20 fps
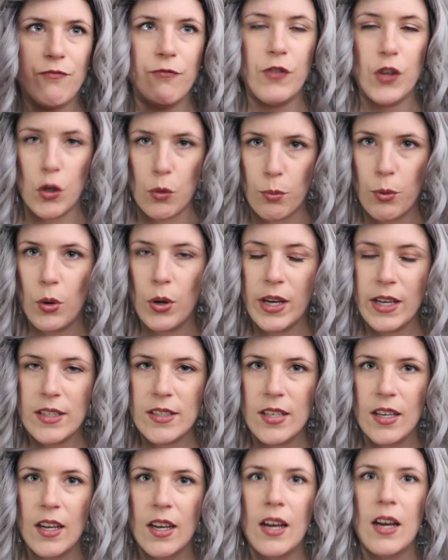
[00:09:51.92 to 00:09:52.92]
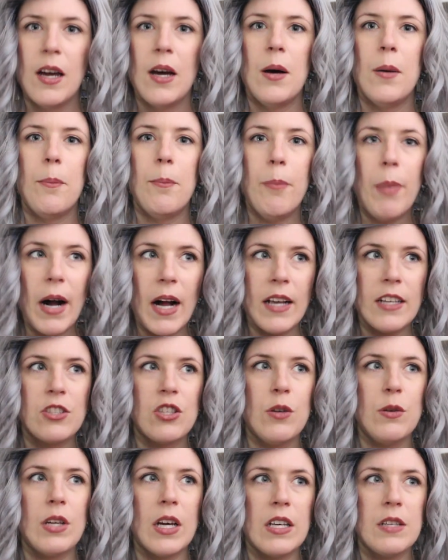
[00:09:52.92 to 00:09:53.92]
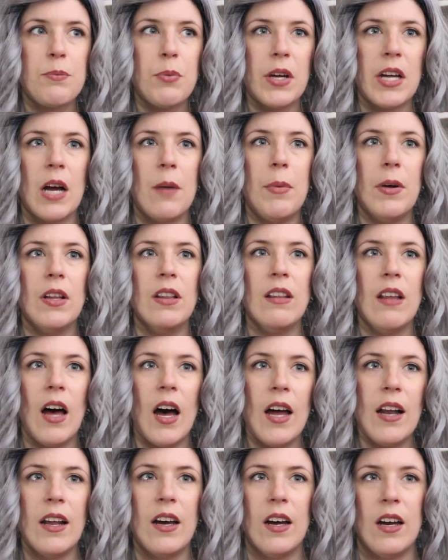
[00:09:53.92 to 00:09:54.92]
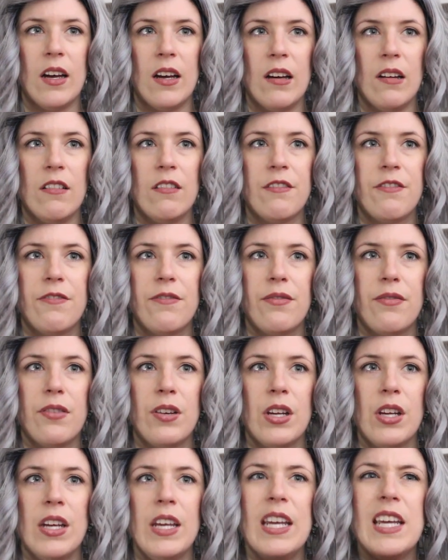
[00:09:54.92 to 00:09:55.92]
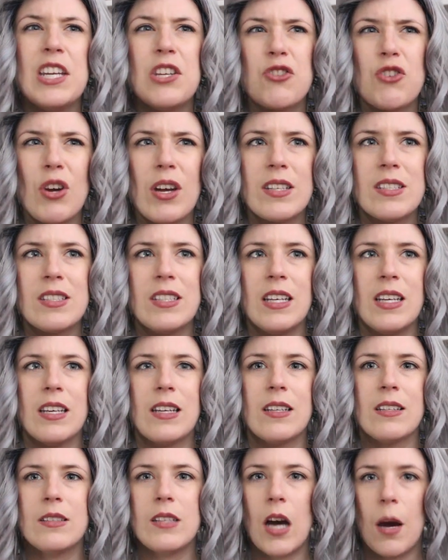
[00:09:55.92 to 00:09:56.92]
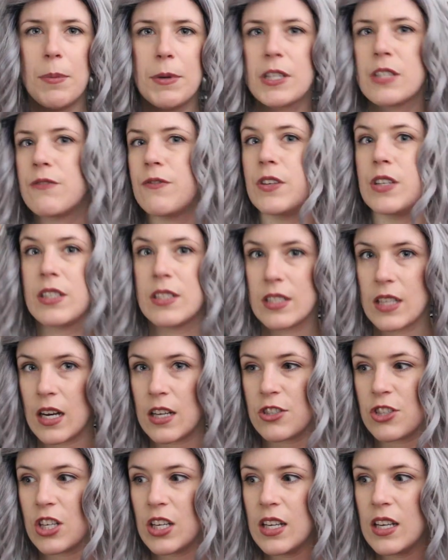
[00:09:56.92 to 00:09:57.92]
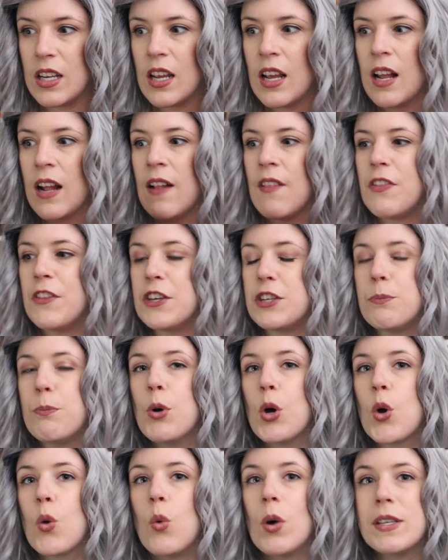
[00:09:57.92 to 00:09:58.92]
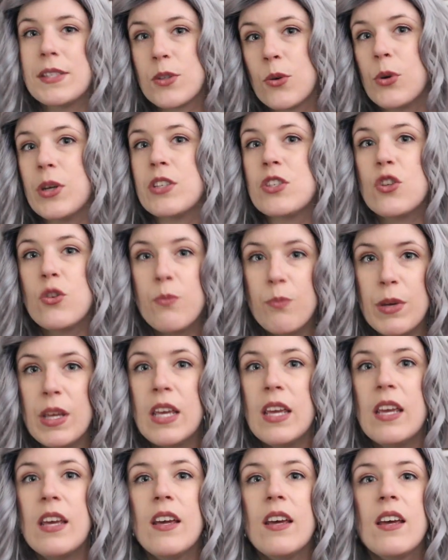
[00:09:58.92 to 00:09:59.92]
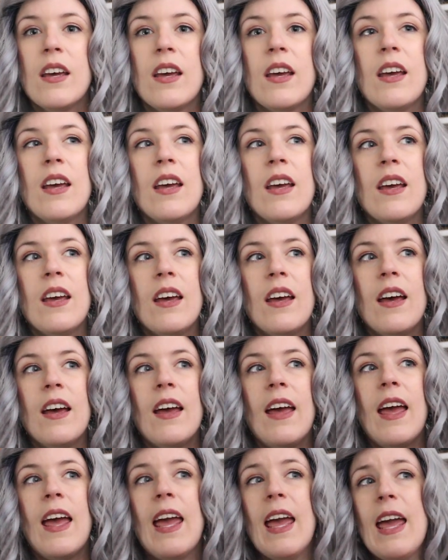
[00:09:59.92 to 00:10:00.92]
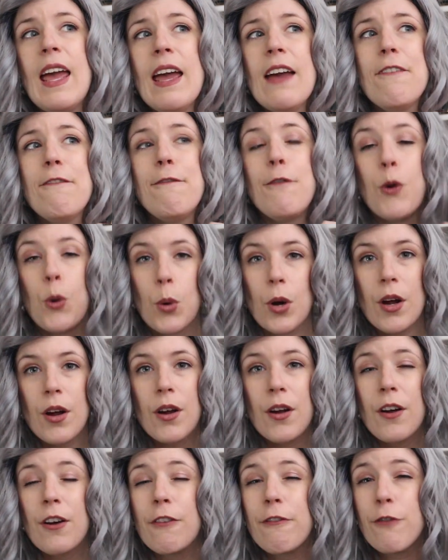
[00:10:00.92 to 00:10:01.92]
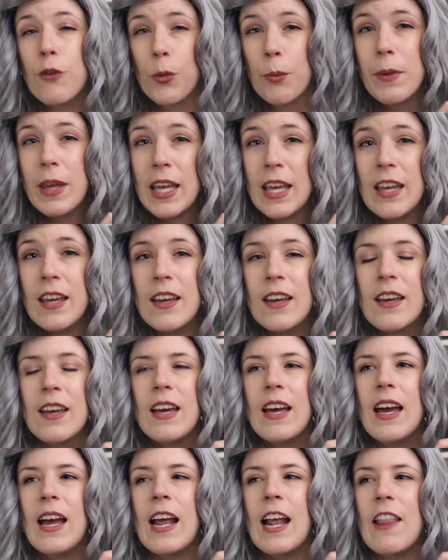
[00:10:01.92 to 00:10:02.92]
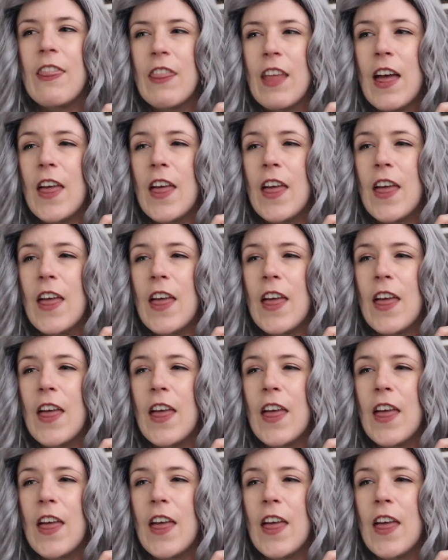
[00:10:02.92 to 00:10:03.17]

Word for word: viewpoint but she does bring up a lot of interesting topics for discussion this book was going to be a4 for me and